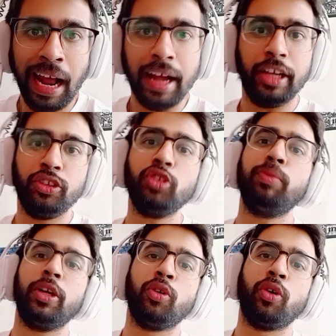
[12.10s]
In this
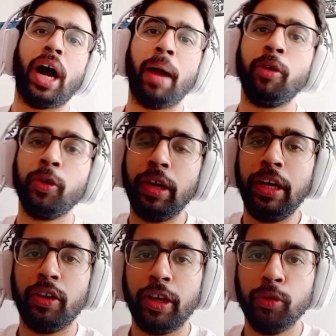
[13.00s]
video, I'm going to
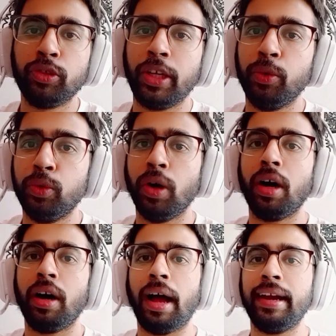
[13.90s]
introduce you
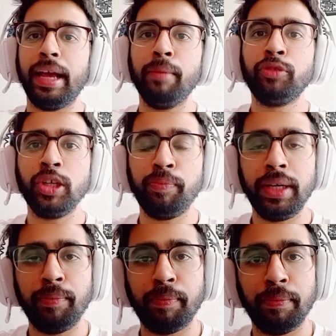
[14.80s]
an
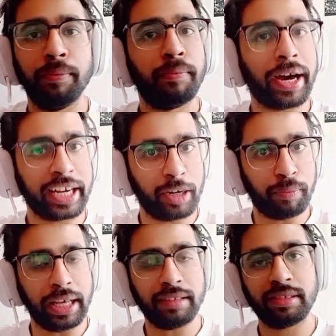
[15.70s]
MCP
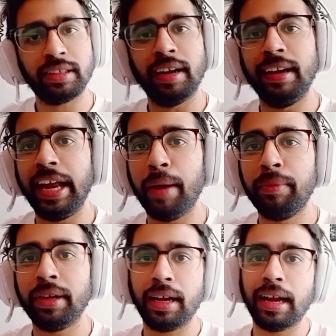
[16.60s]
marketplace
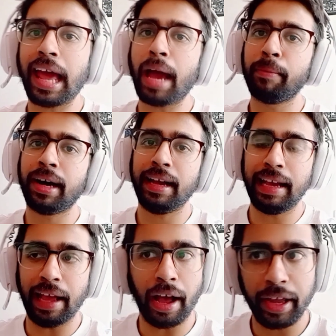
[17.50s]
named Glama
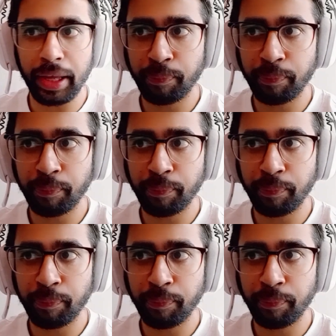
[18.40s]
AI.